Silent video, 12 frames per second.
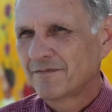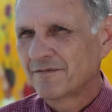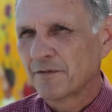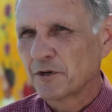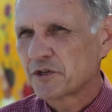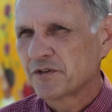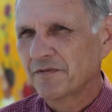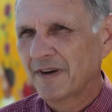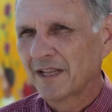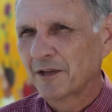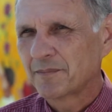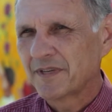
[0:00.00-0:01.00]
first
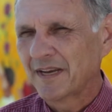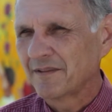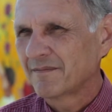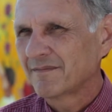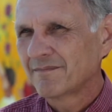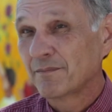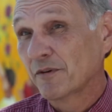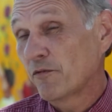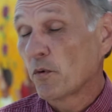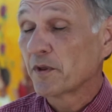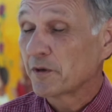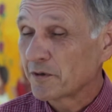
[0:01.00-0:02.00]
developed
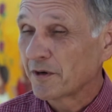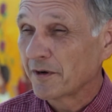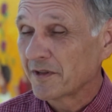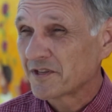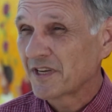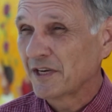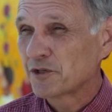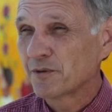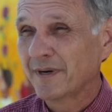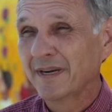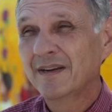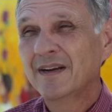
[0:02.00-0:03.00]
before the turn of the
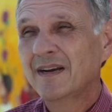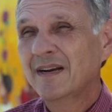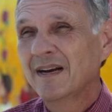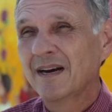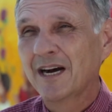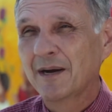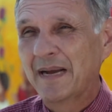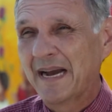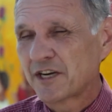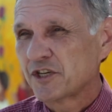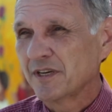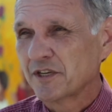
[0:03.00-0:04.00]
century,
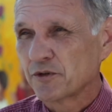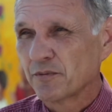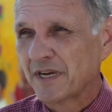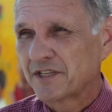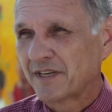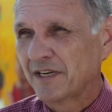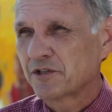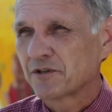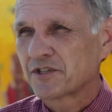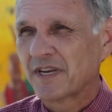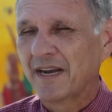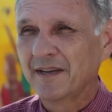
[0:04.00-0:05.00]
actually as a residential
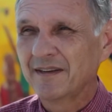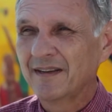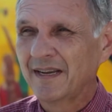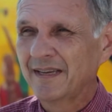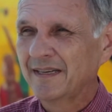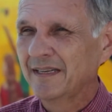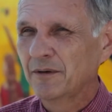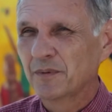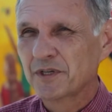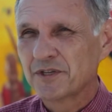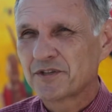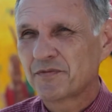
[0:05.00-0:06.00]
site, and it
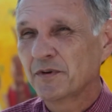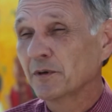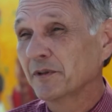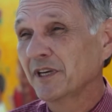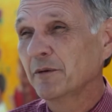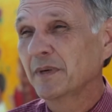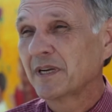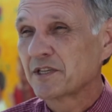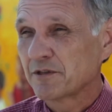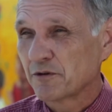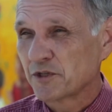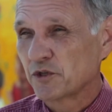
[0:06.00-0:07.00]
was filled in because
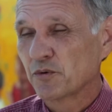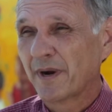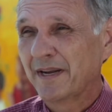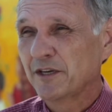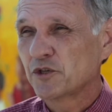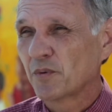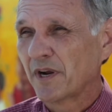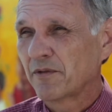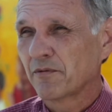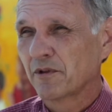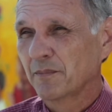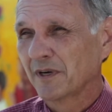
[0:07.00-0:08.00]
there was a drainage way
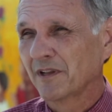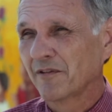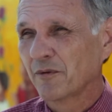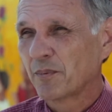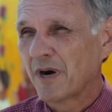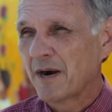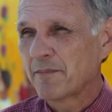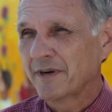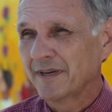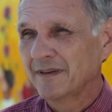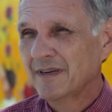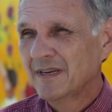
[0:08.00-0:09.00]
through the middle of the
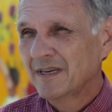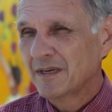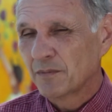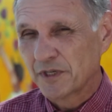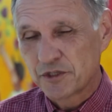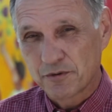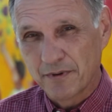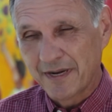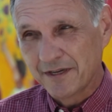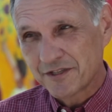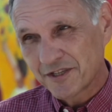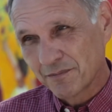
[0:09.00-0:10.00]
property, which
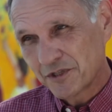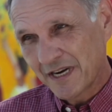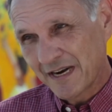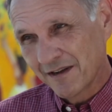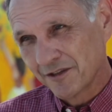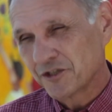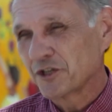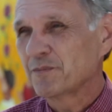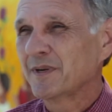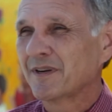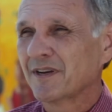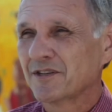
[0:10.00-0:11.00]
created some challenges
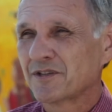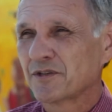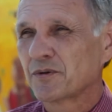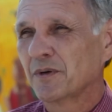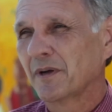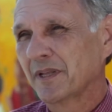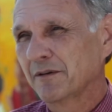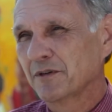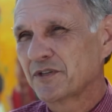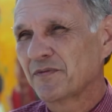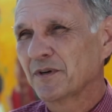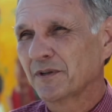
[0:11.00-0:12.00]
because the soil that it was
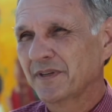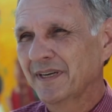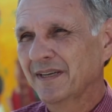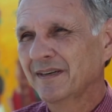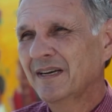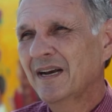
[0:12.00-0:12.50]
filled in